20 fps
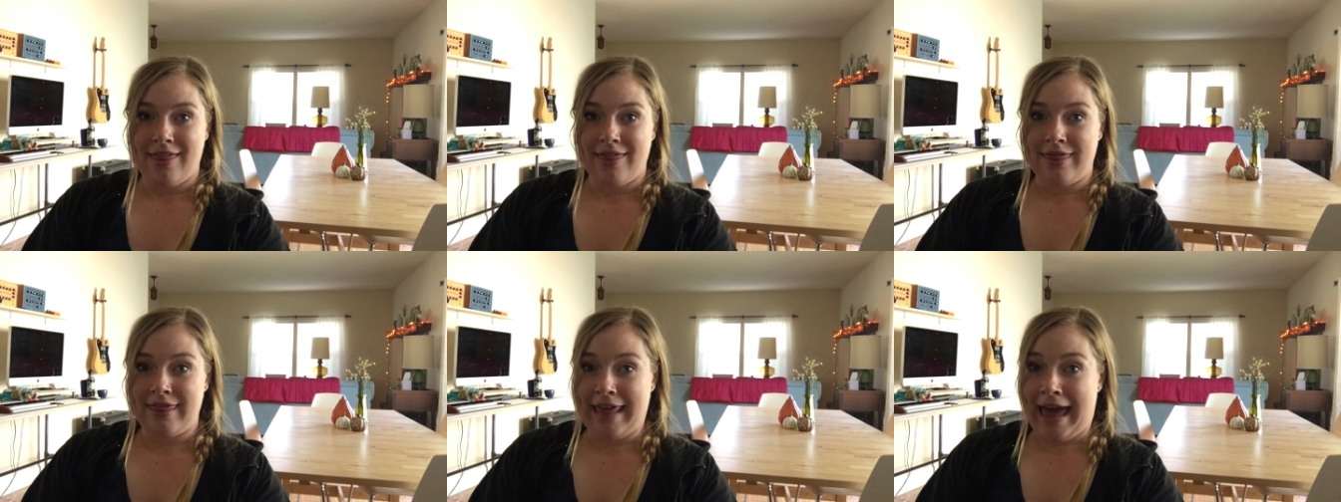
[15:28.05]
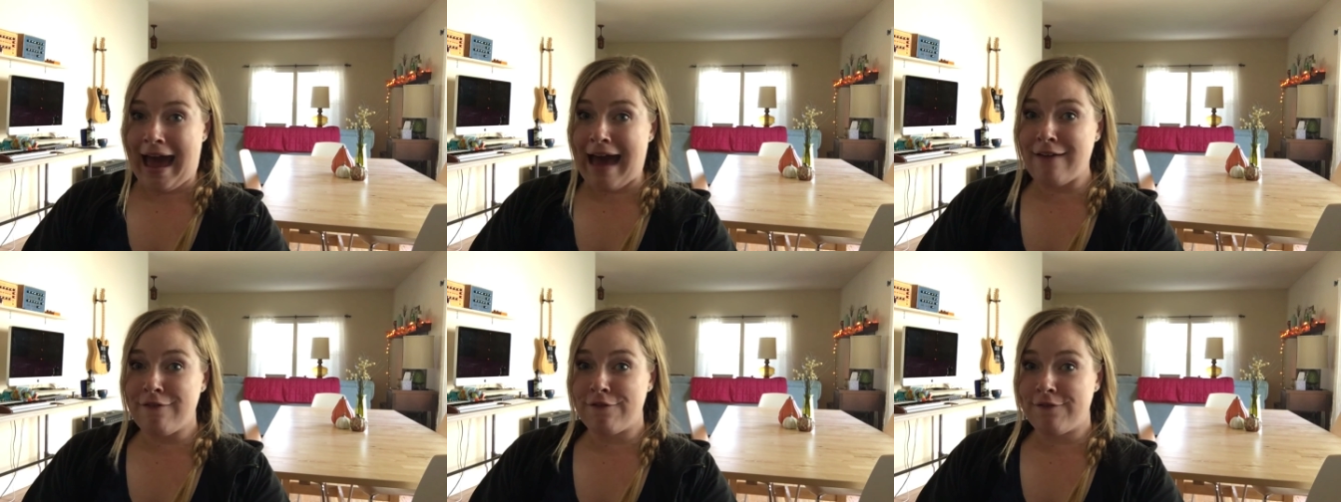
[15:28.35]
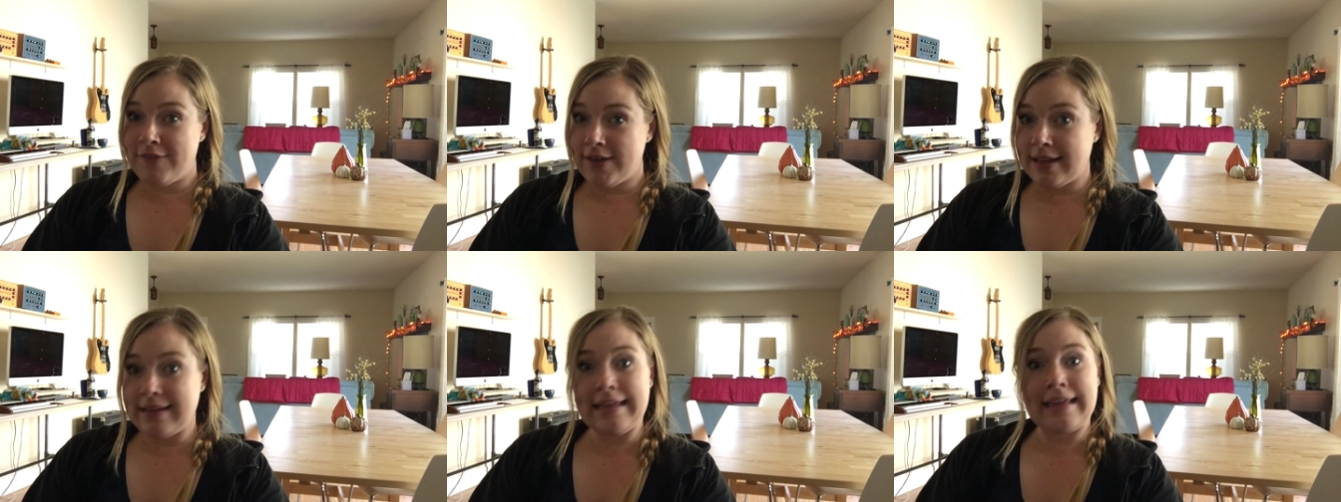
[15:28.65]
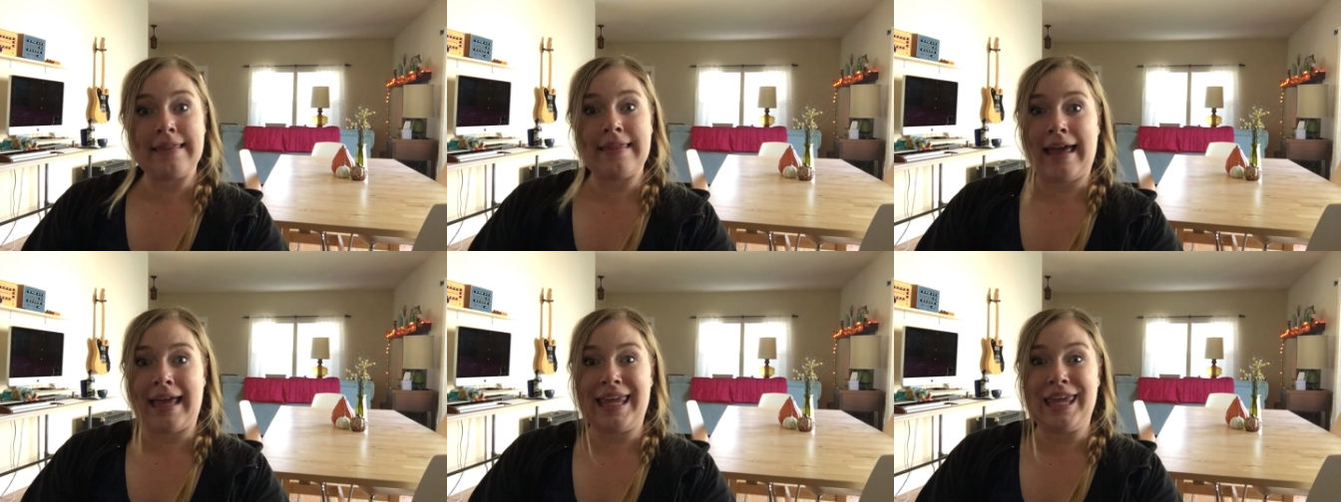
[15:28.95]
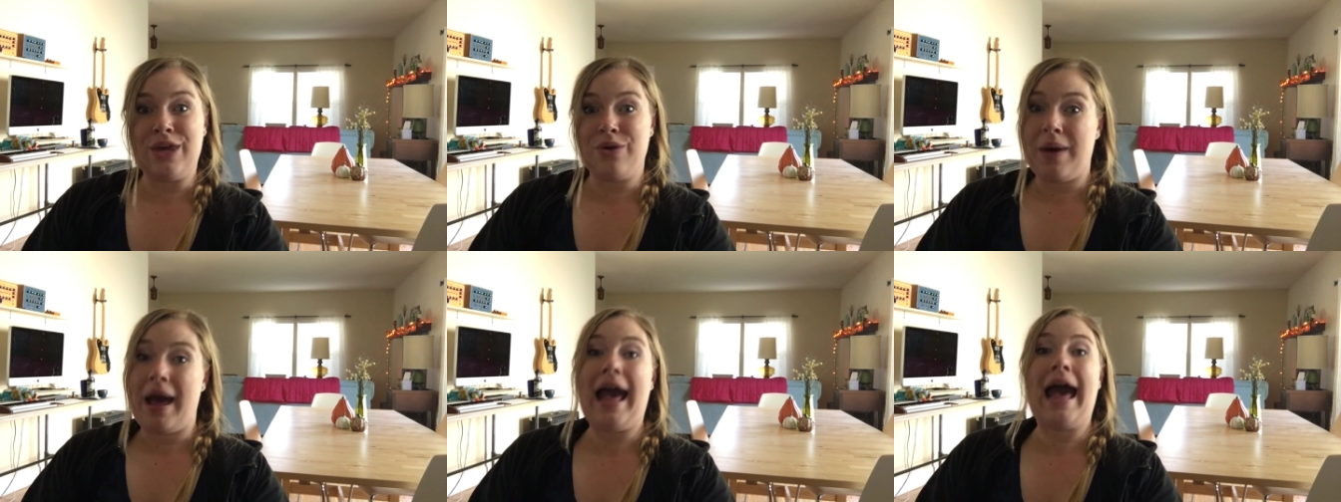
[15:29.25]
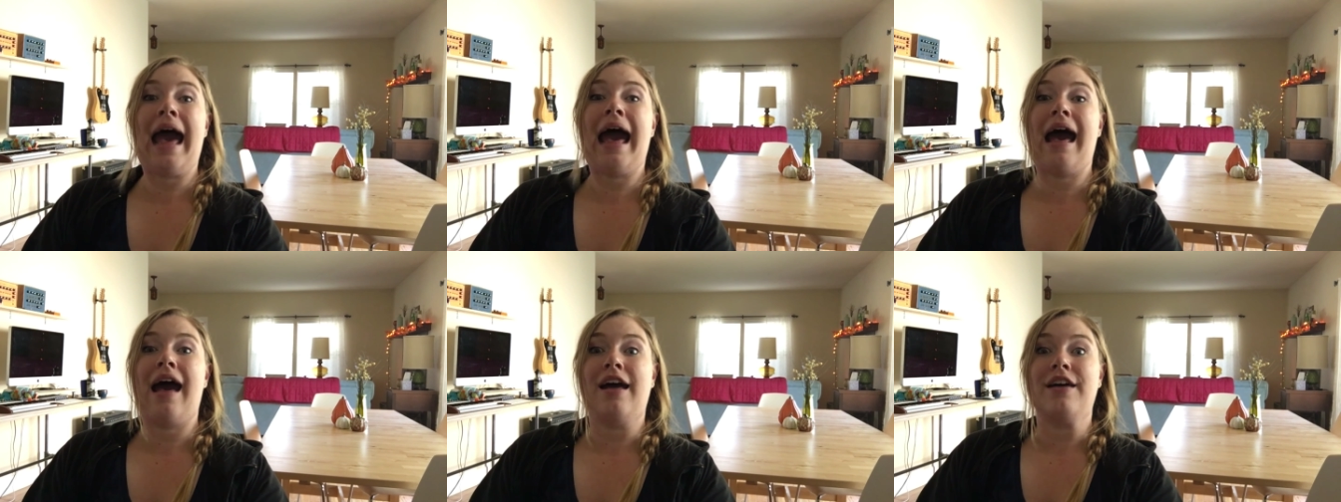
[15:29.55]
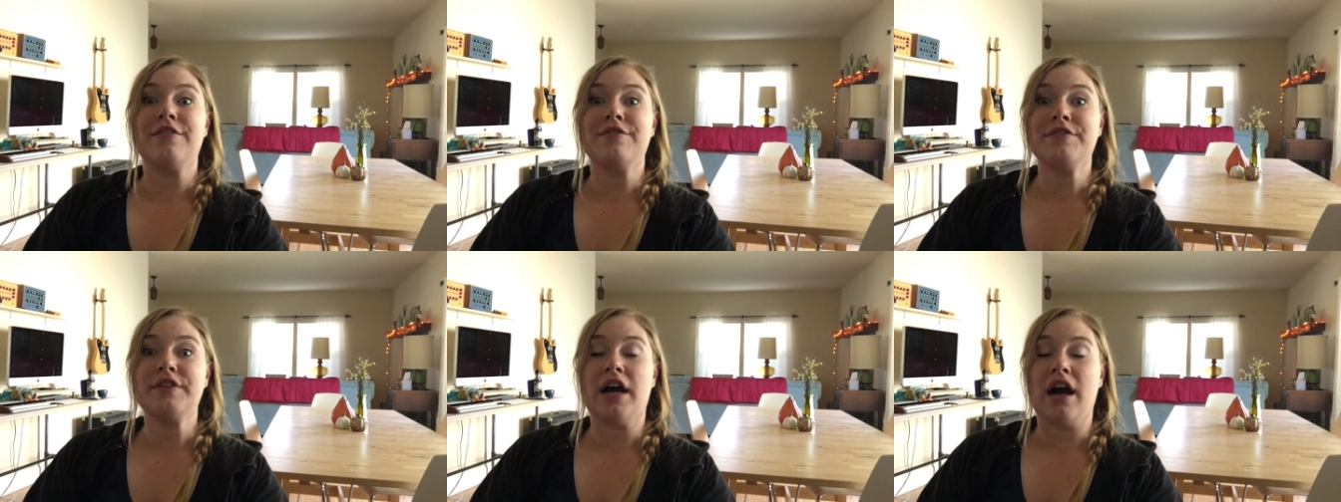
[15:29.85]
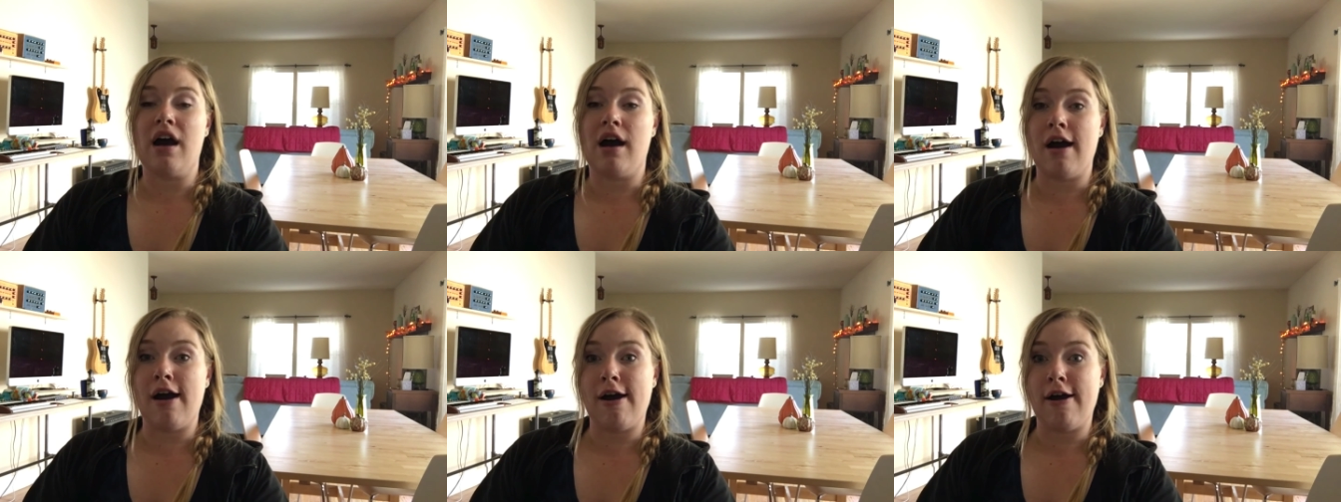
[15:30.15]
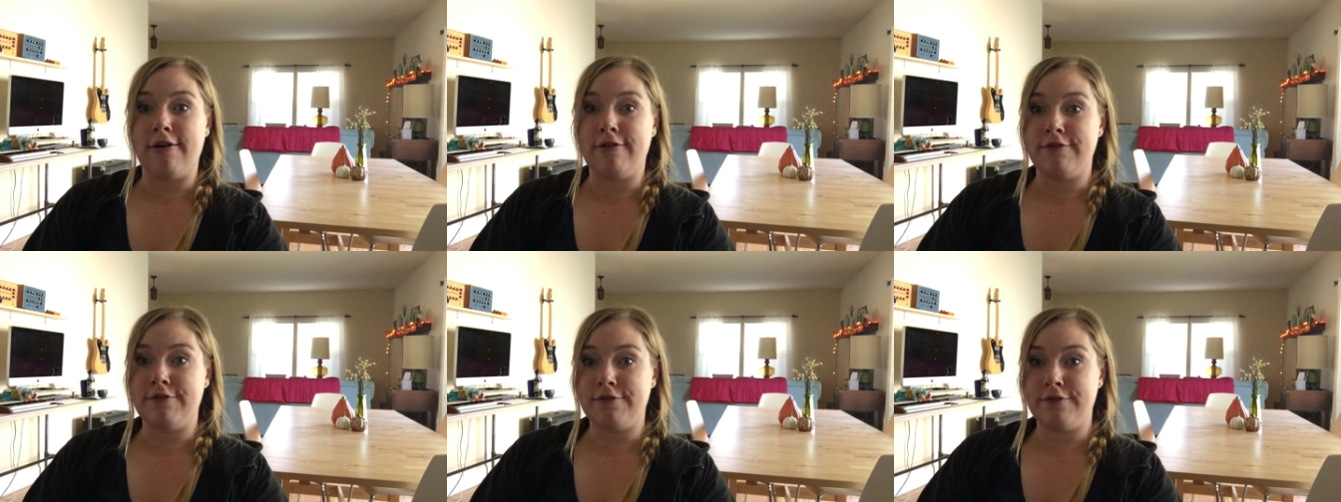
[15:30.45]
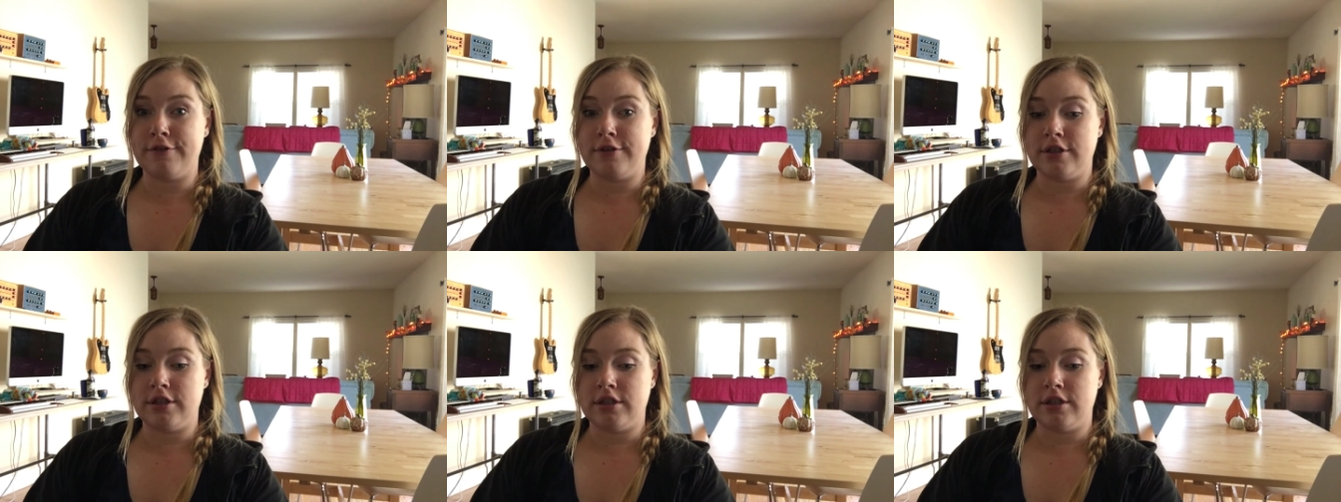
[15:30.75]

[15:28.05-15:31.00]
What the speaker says: that feeling that you have of